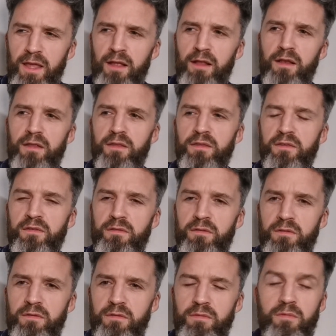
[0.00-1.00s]
England,
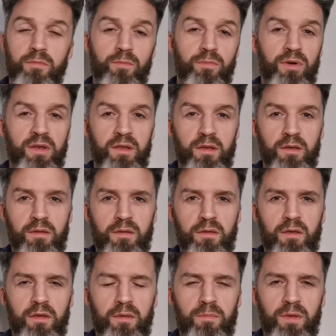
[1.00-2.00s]
Britain,
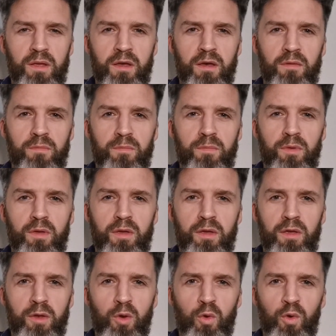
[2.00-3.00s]
become
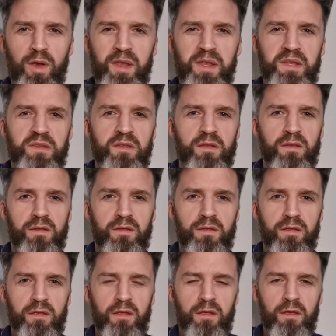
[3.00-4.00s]
Christian?
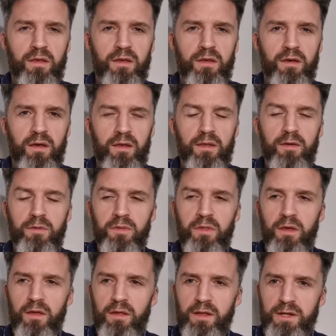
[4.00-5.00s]
I know
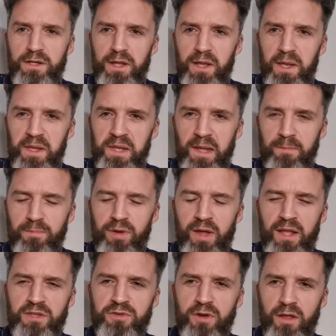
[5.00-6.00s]
that St.
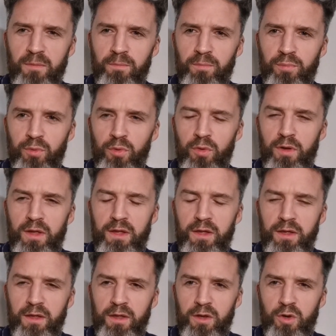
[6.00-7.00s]
Patrick brought
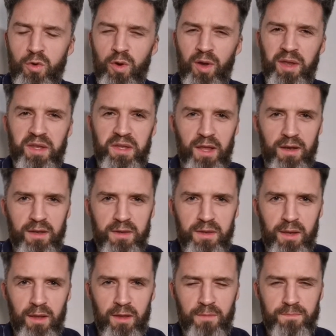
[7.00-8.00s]

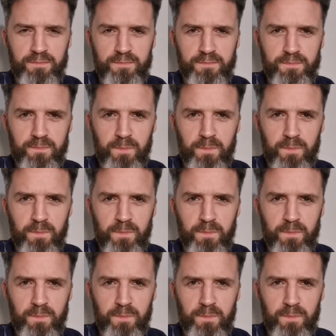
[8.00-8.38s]
Christianity